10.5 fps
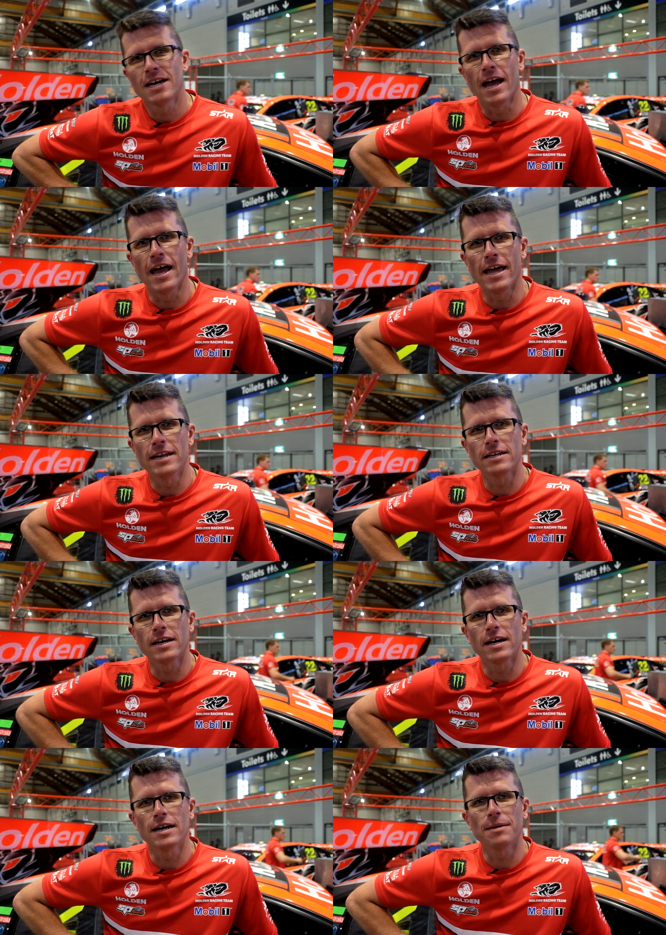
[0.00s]
And
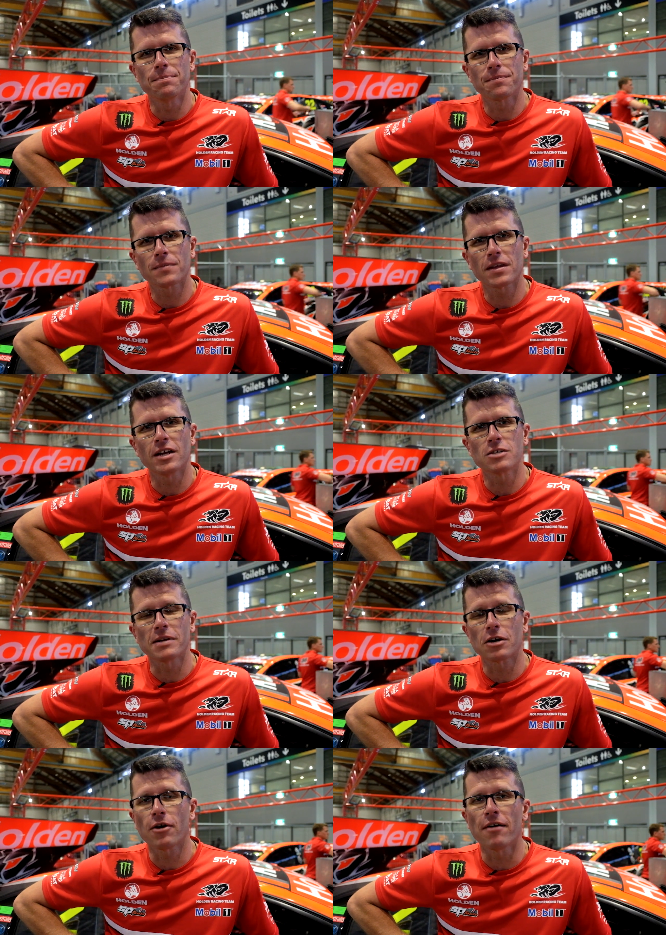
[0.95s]
you know, it's
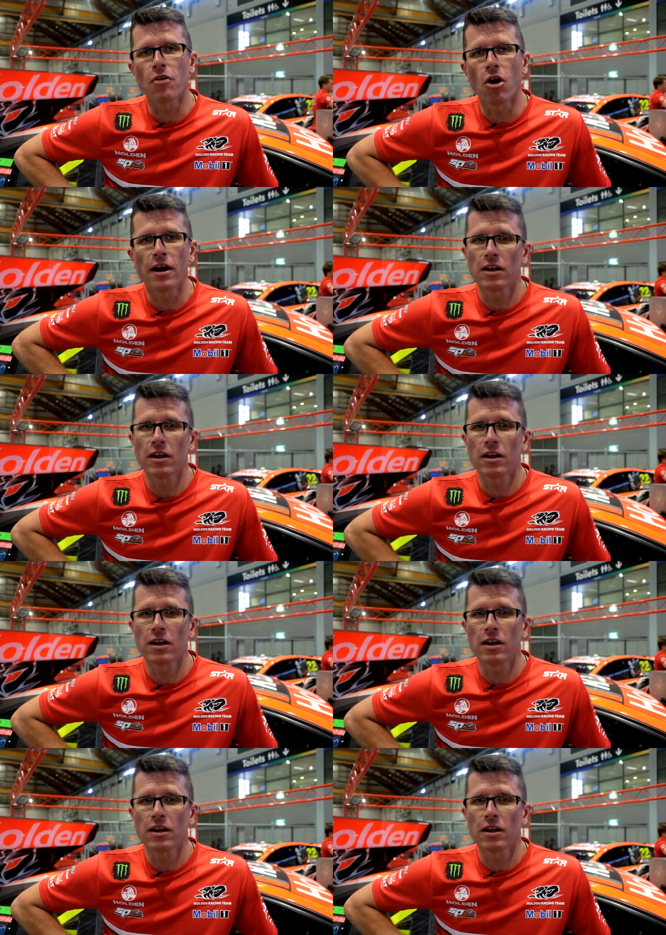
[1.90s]
been a great ride,